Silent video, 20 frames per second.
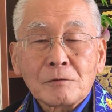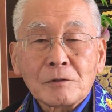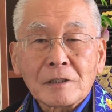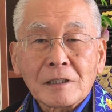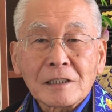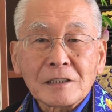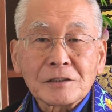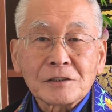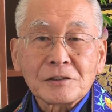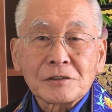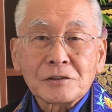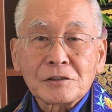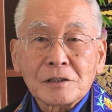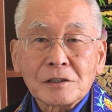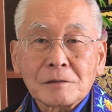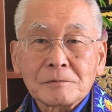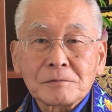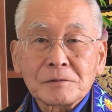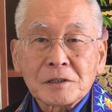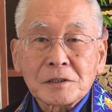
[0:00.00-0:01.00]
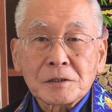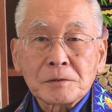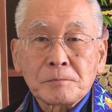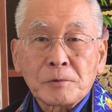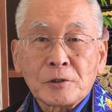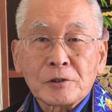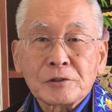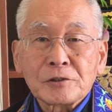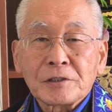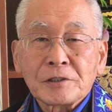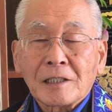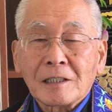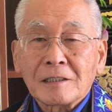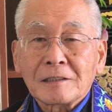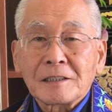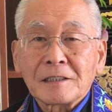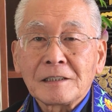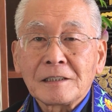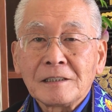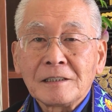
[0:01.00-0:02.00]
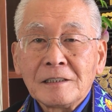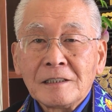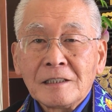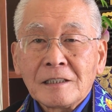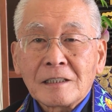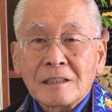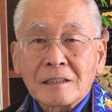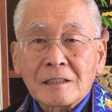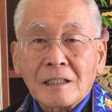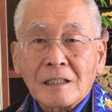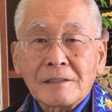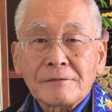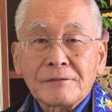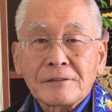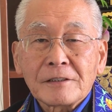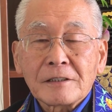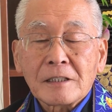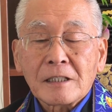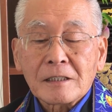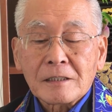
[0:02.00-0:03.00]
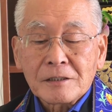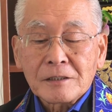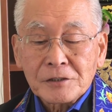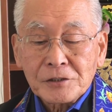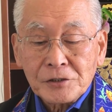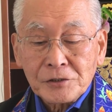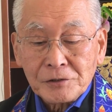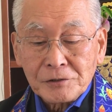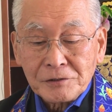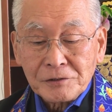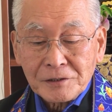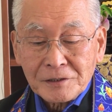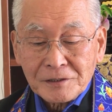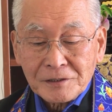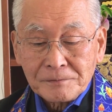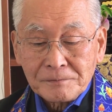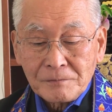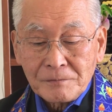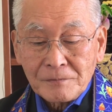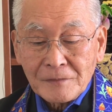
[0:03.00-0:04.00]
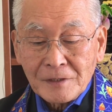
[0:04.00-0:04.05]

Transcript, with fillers: relationships, spirituality, and life and death issues.